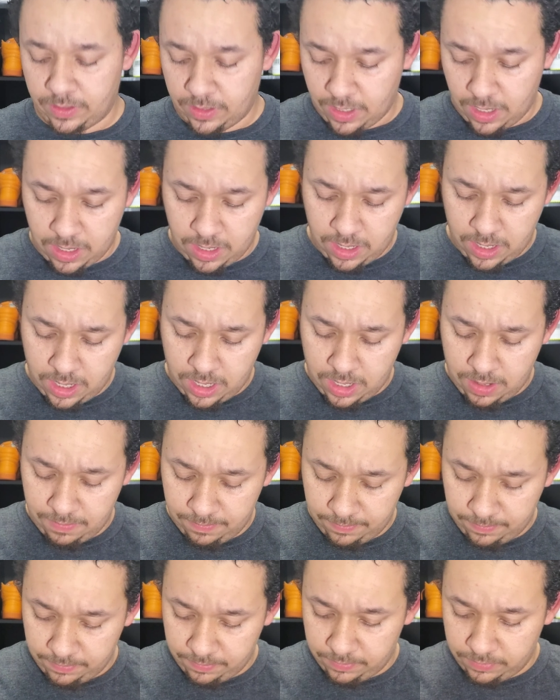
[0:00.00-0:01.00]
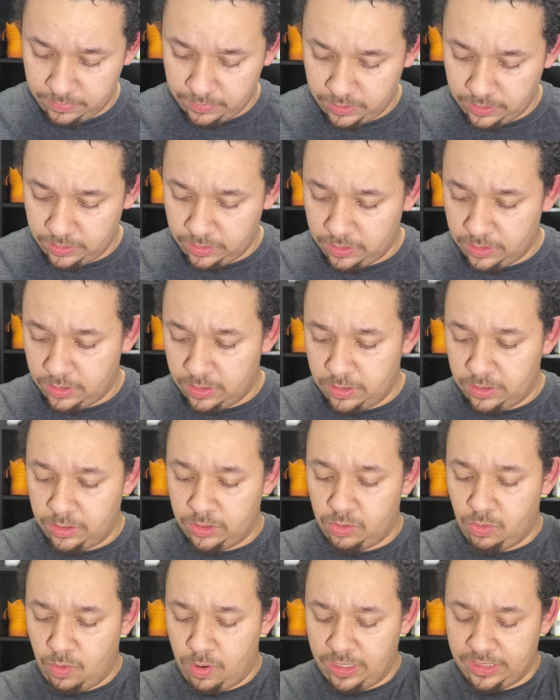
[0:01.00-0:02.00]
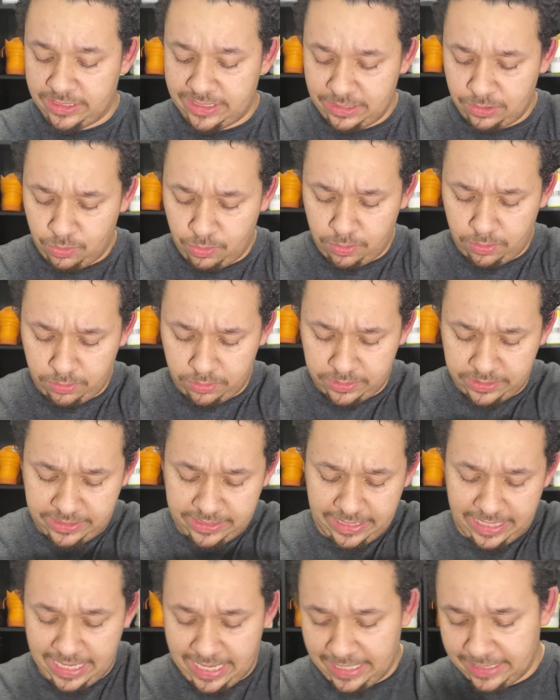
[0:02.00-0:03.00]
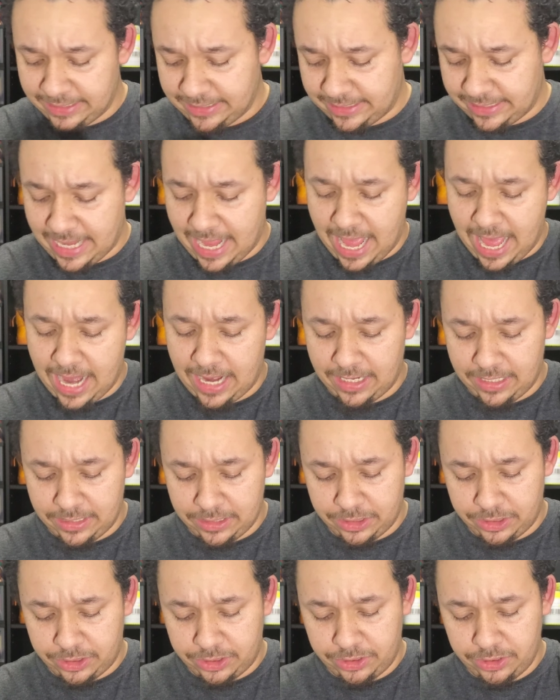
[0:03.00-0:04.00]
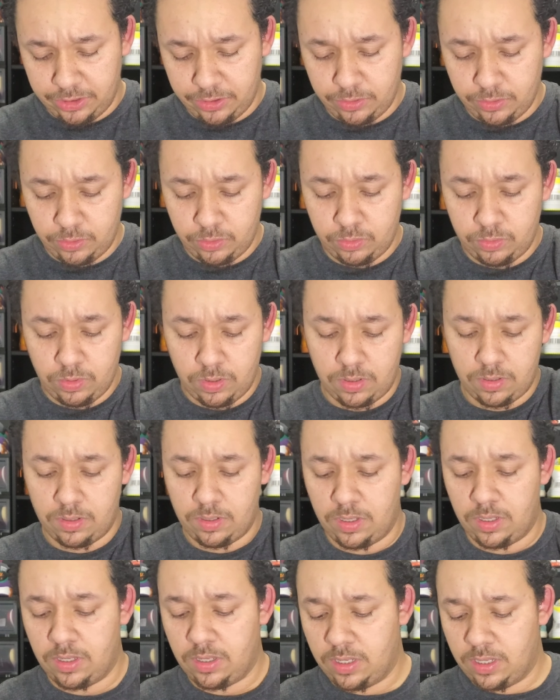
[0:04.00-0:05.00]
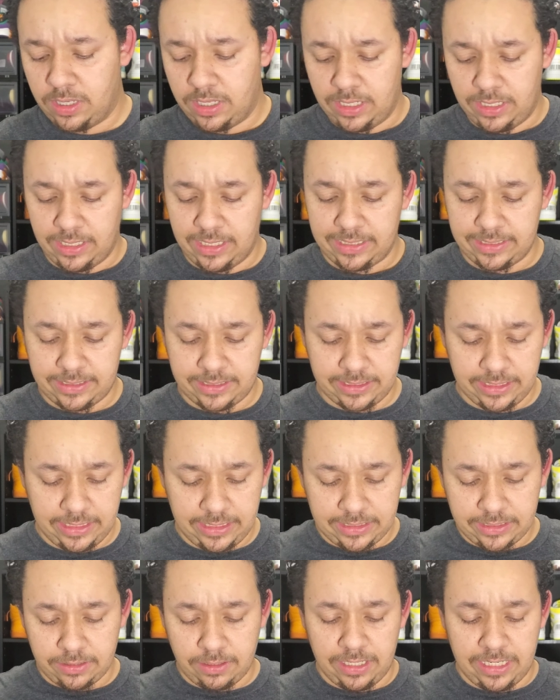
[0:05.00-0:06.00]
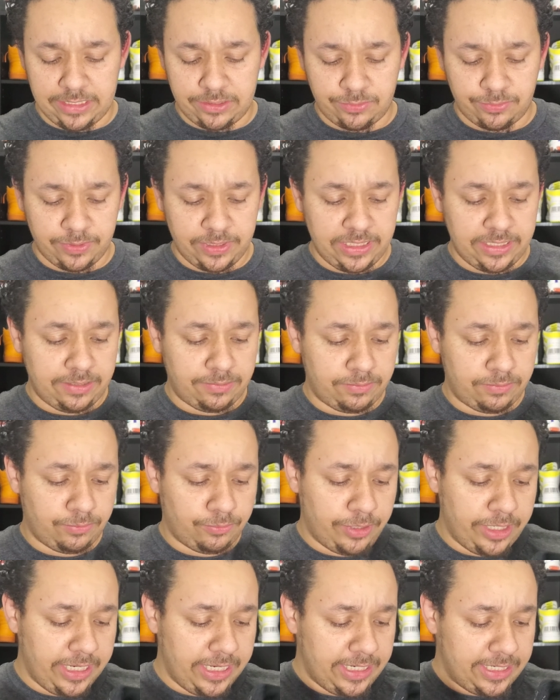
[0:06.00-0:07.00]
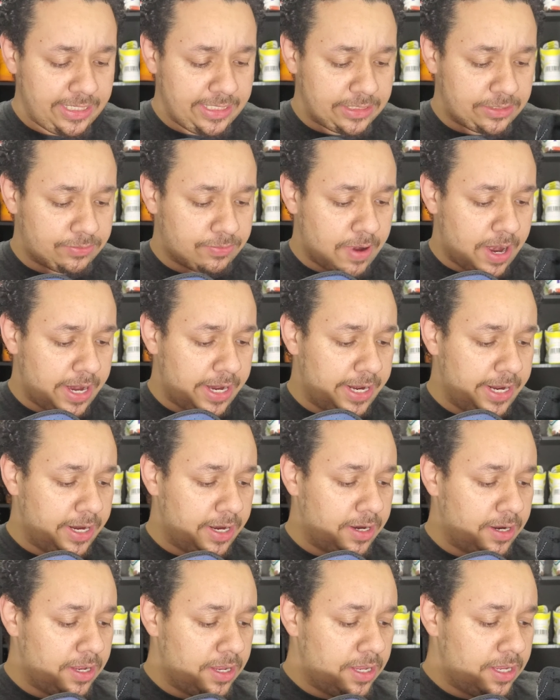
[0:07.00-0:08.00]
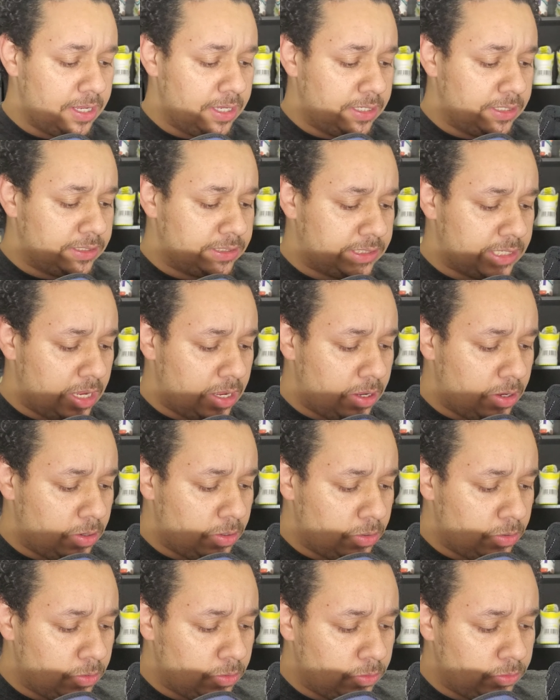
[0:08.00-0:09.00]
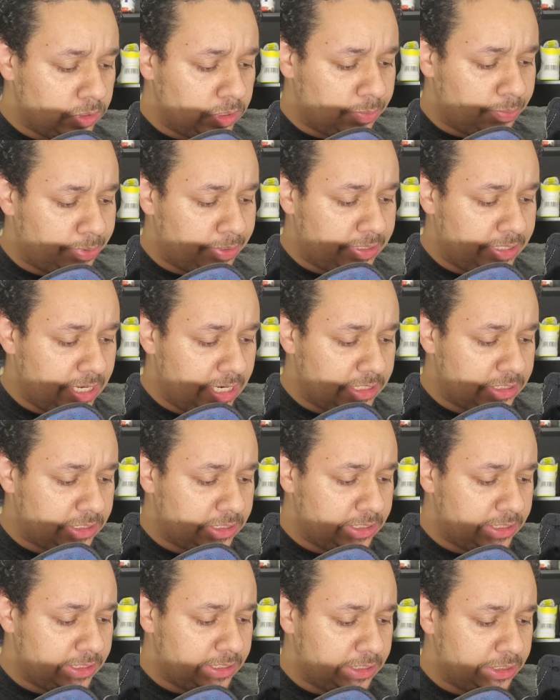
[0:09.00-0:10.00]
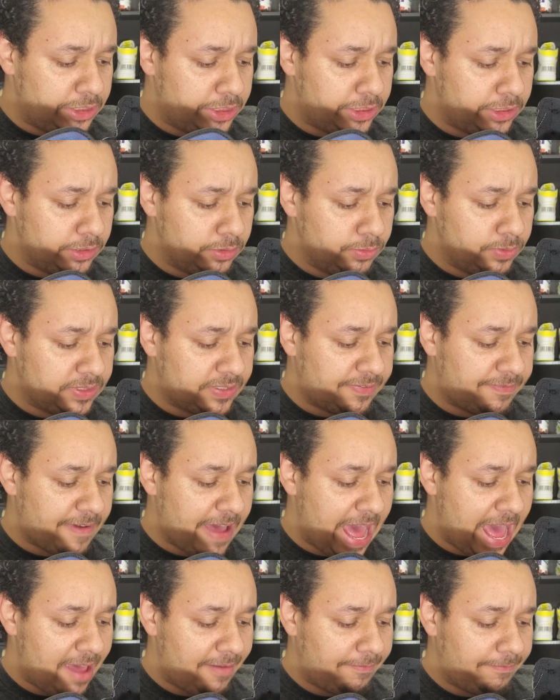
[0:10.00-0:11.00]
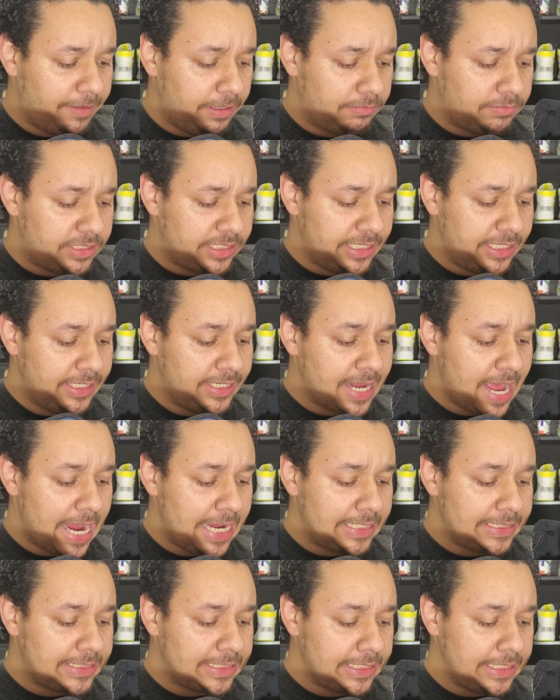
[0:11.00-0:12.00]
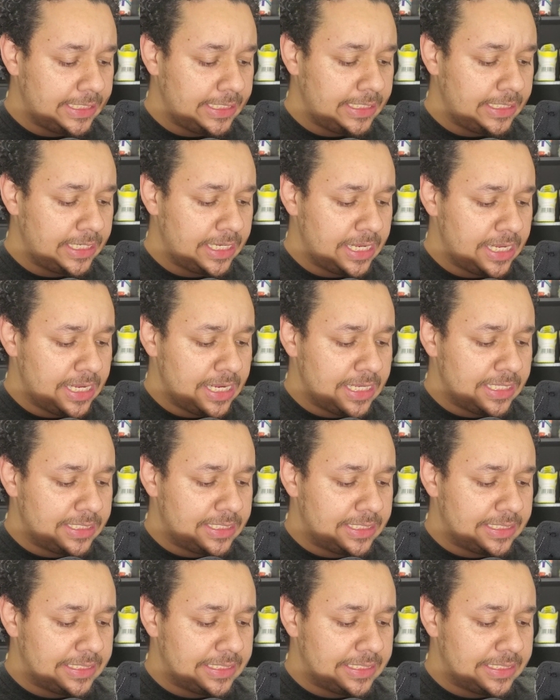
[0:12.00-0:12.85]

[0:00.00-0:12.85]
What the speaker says: Going towards the inside of the shoe. Let's see. So let's read this right here. So the production of this shoe was 5/15/19 to